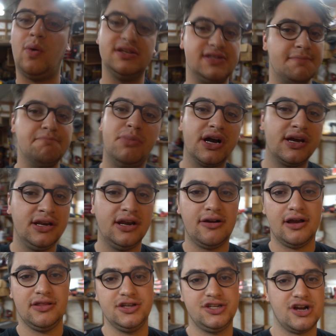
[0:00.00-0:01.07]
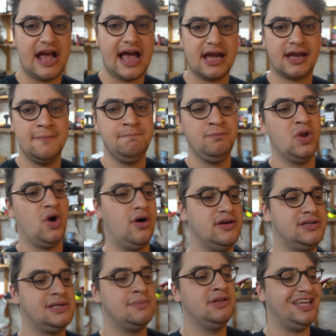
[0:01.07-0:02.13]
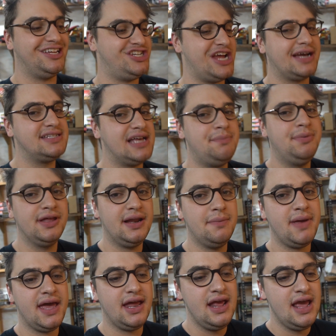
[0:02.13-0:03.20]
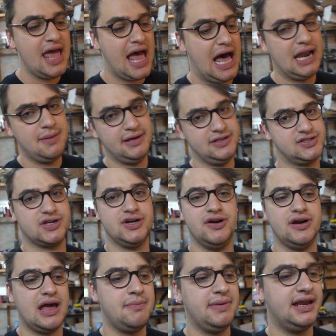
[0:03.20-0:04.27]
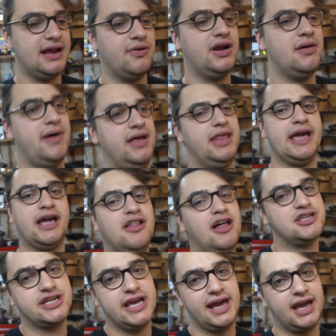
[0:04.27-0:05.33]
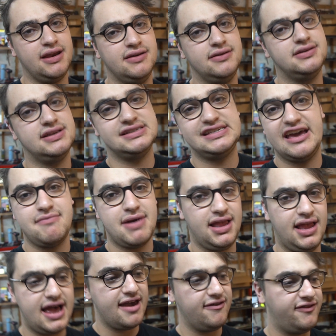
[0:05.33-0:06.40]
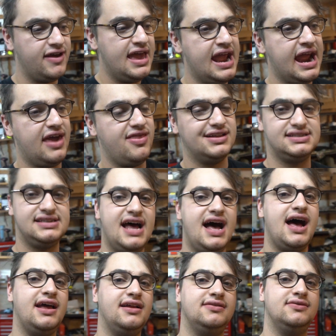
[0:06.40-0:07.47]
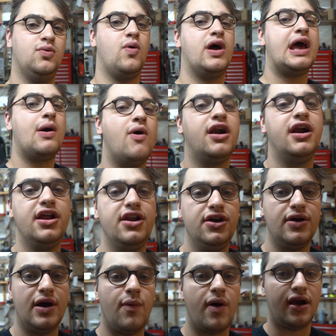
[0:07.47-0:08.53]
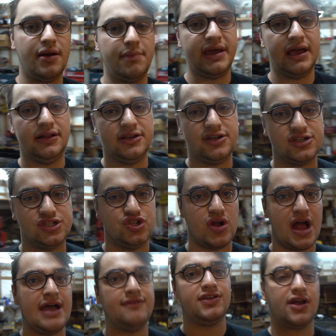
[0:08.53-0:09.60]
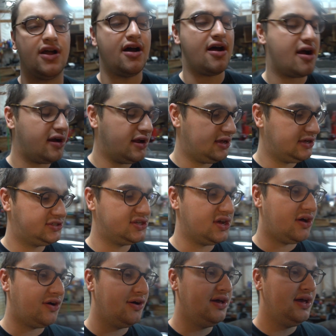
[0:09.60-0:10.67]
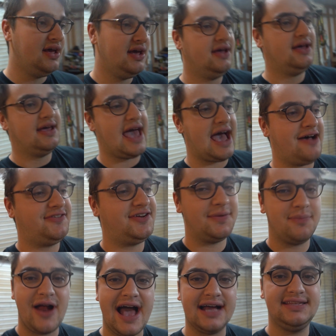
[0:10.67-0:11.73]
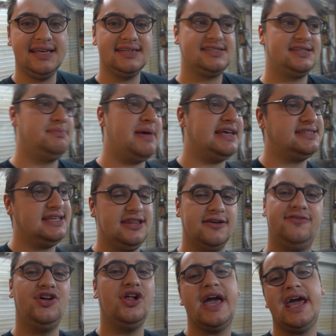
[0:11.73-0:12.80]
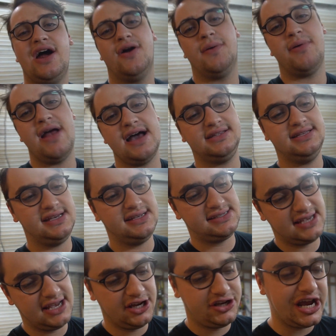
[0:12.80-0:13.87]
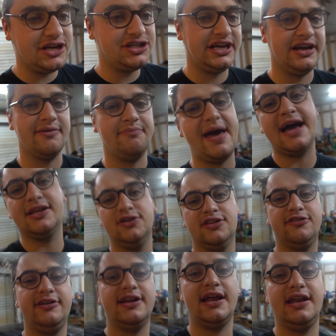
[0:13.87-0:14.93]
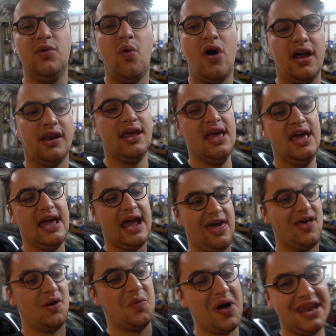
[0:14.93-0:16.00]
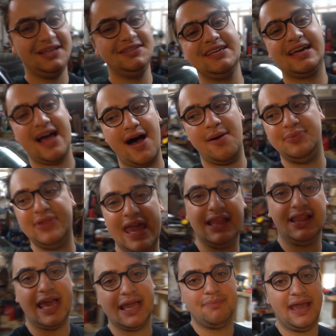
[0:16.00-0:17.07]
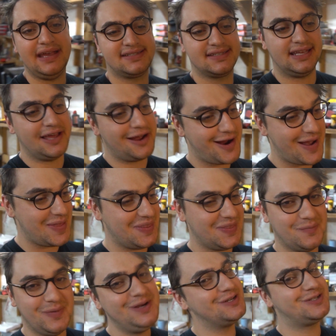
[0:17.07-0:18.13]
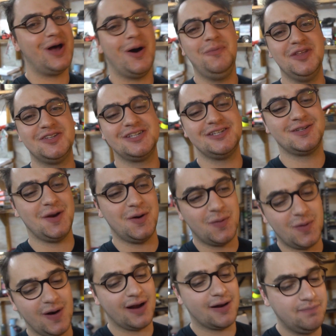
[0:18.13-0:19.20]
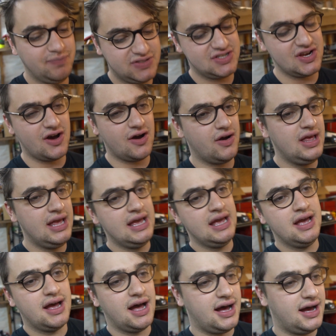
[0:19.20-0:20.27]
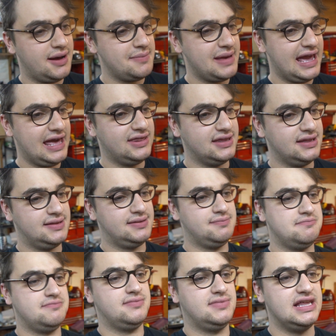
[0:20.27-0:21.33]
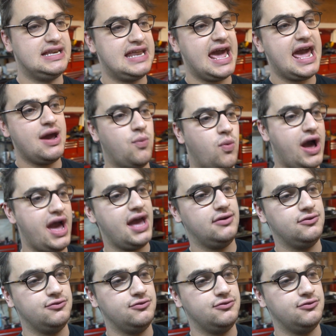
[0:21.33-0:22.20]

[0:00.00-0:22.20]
wasn't booking it around the track, or someone that checks up a little bit, I'd have been screwed. I mean, I would have been like clutch kicking to save my life, and that's not what I wanted to do. I wanted to be able to just drive the car. So after practice, basically the full 8-hour practice, changed gear back to a 391, and then went into comp day like basically, all right, we just hope this is gonna work. So in the day went